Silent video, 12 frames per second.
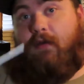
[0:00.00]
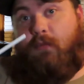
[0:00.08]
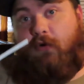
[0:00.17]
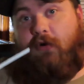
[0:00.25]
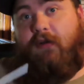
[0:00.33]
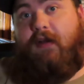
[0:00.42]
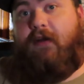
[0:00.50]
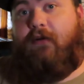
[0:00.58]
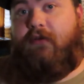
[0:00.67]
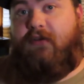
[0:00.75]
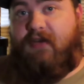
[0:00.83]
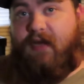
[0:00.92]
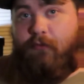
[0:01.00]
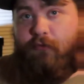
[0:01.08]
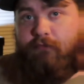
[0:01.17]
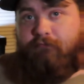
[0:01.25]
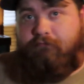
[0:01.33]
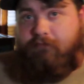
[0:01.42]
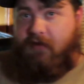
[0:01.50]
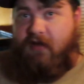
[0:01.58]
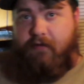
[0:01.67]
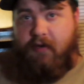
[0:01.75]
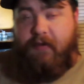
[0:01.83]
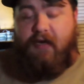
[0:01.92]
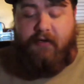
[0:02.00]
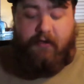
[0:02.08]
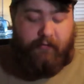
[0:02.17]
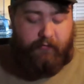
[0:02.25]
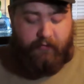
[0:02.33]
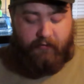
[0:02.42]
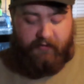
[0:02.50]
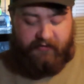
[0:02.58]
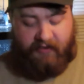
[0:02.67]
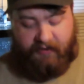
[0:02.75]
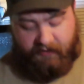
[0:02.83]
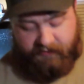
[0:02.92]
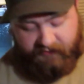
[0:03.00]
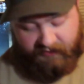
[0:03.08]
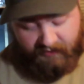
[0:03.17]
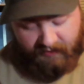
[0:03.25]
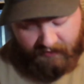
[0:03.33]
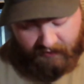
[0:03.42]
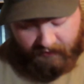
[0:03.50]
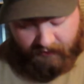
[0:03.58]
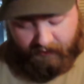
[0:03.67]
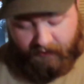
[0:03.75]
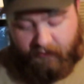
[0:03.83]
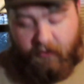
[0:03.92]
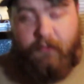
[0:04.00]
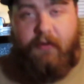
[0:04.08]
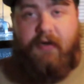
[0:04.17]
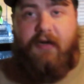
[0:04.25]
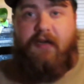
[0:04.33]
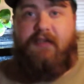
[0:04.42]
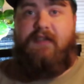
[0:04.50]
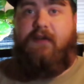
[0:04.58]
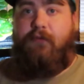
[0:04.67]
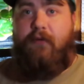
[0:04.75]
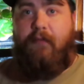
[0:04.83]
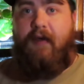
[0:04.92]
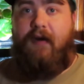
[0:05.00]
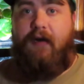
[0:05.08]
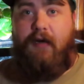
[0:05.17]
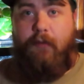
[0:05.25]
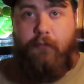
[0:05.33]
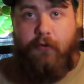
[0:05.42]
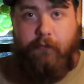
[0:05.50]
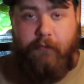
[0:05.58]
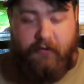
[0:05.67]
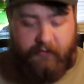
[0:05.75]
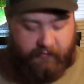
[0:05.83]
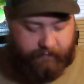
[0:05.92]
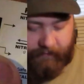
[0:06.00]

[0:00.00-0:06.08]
We're gonna lay it on the table, give it about another 30 seconds, and get our reading and see if we've made any improvements.